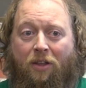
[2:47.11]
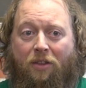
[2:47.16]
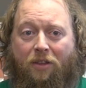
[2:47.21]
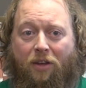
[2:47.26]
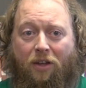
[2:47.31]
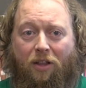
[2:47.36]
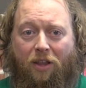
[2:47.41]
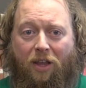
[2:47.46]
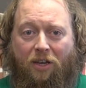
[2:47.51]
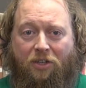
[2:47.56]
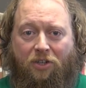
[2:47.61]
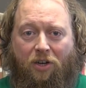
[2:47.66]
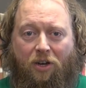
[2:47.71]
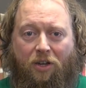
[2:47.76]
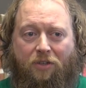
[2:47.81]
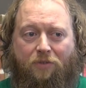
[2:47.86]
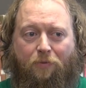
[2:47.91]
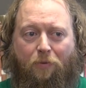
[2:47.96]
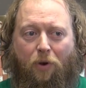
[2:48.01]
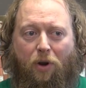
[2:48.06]
The collection
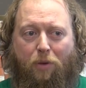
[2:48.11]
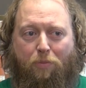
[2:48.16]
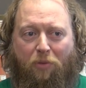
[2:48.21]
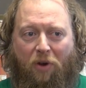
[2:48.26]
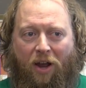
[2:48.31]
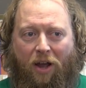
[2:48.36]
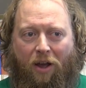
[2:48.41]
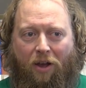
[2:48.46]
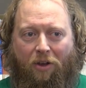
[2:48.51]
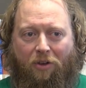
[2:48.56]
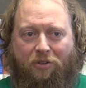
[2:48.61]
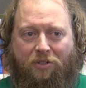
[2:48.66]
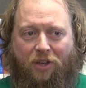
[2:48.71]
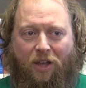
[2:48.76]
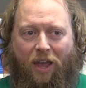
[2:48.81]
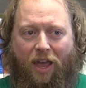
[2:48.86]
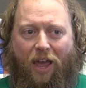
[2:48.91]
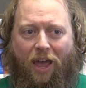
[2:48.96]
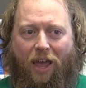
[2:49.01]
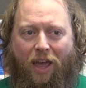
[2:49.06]
is free to browse
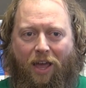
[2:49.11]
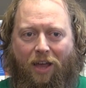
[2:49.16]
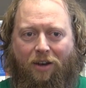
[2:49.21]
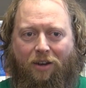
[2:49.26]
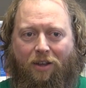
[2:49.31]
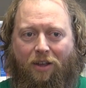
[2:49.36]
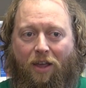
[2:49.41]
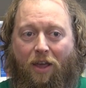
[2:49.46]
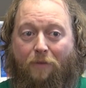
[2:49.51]
and,